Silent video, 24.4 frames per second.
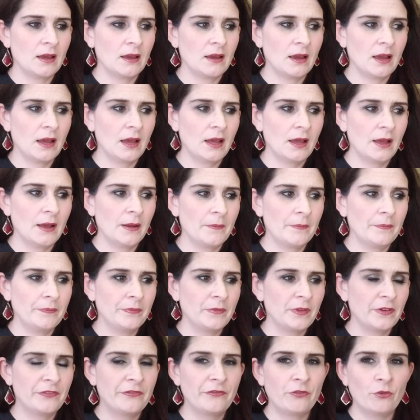um,
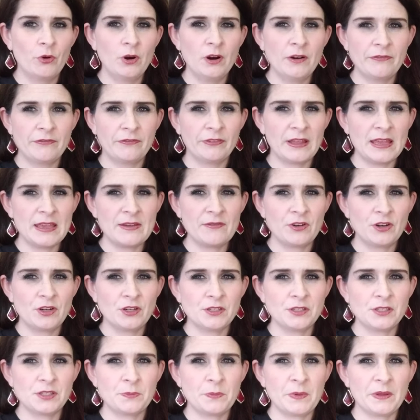four
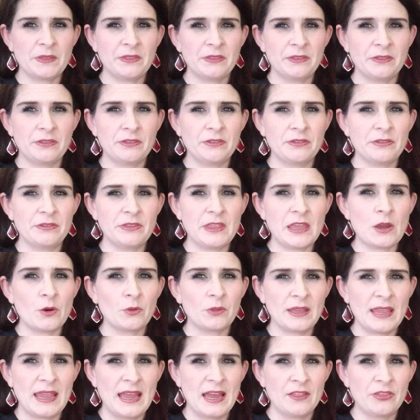flavors, but they
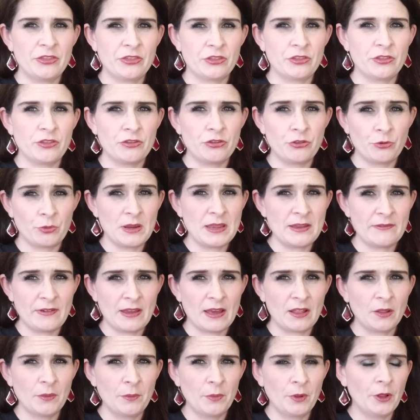only had three
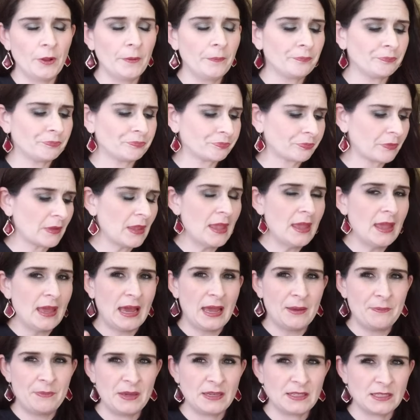available.
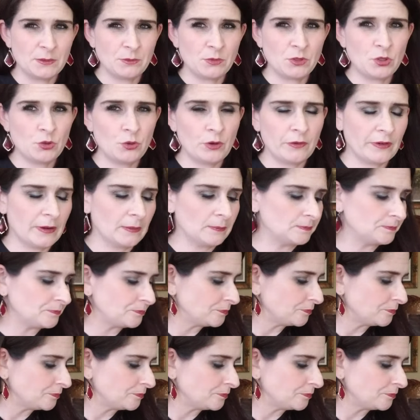I picked up two of them.